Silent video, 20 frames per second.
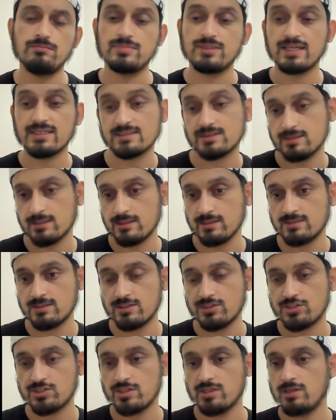testing
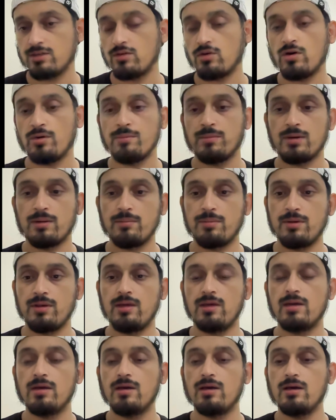session or
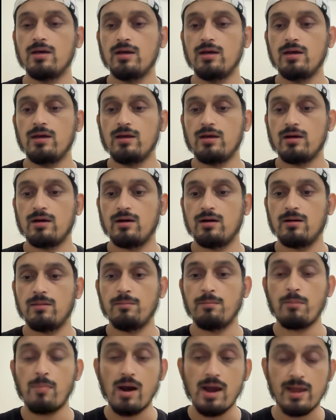maybe
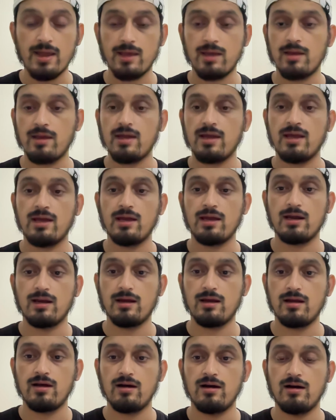my
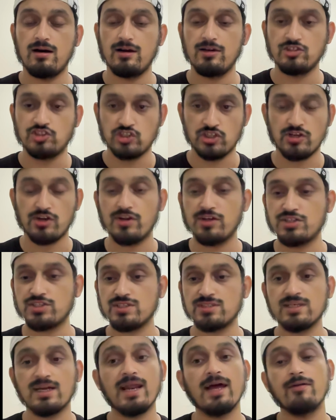
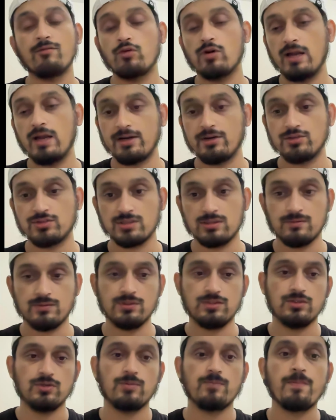generation that I would like to share
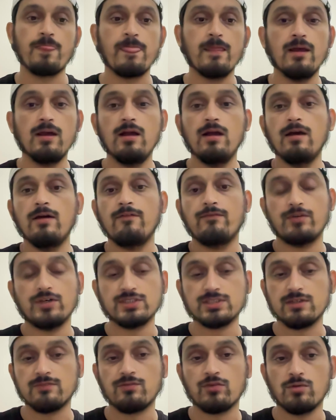with you.
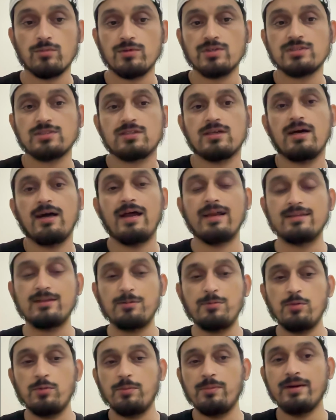First and foremost, at the
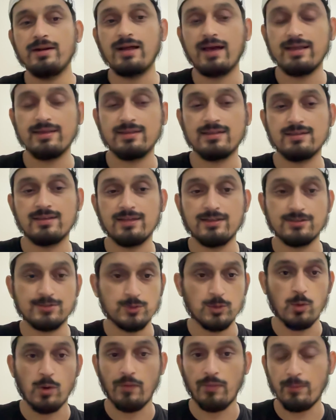moment, I think there is
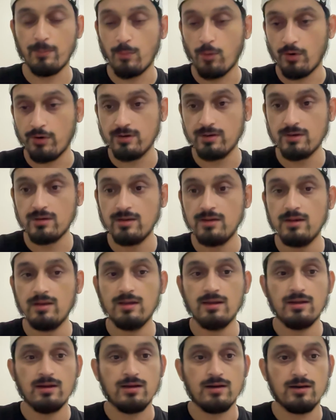no other model.
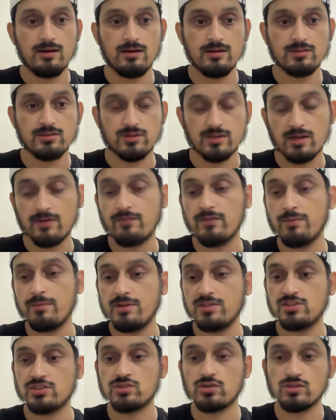So Reve
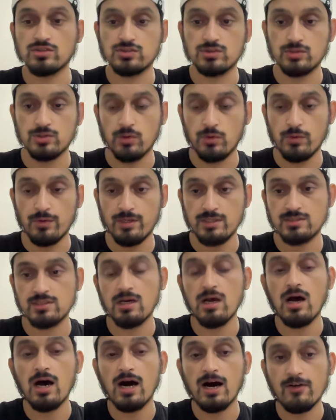Image is also known as
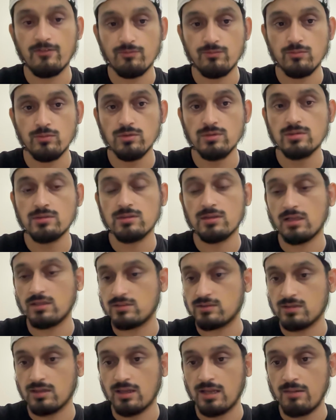Half Moon.
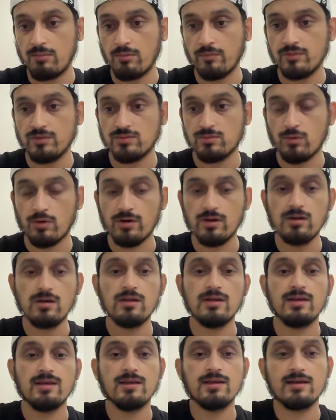That's the name of this model.
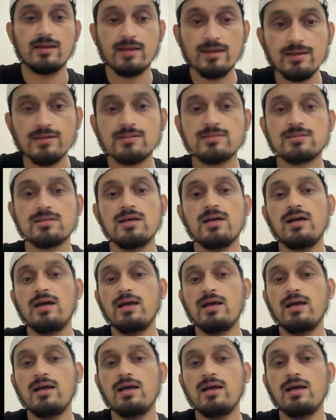Is